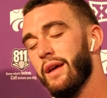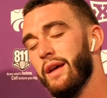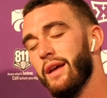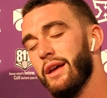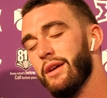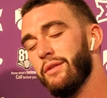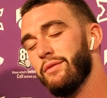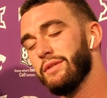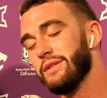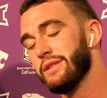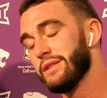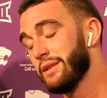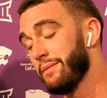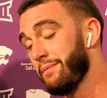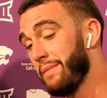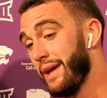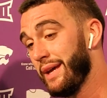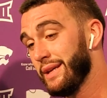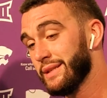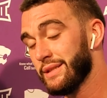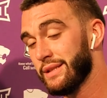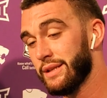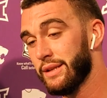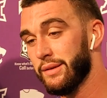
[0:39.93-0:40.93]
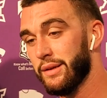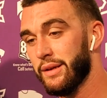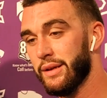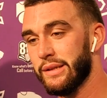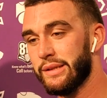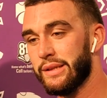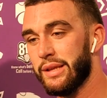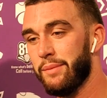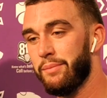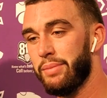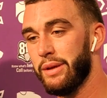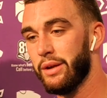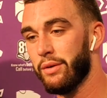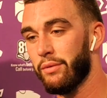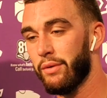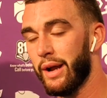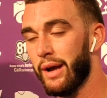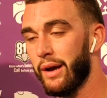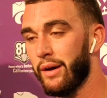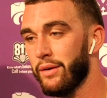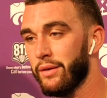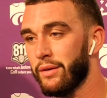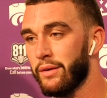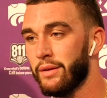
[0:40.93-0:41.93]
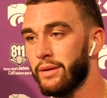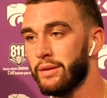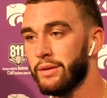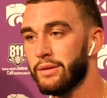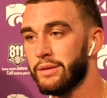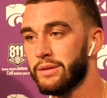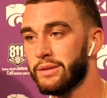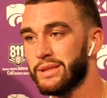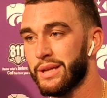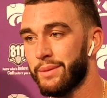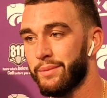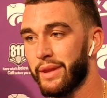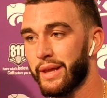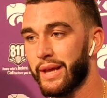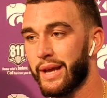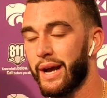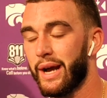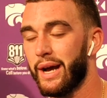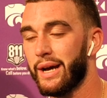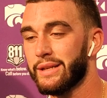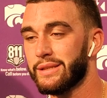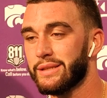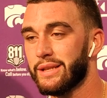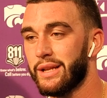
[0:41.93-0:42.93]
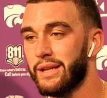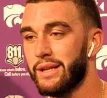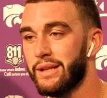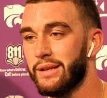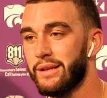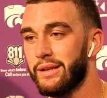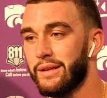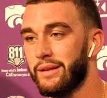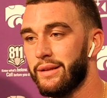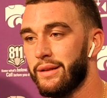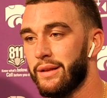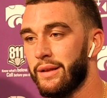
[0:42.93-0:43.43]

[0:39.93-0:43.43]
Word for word: it was just amazing to, to be around some of the guys that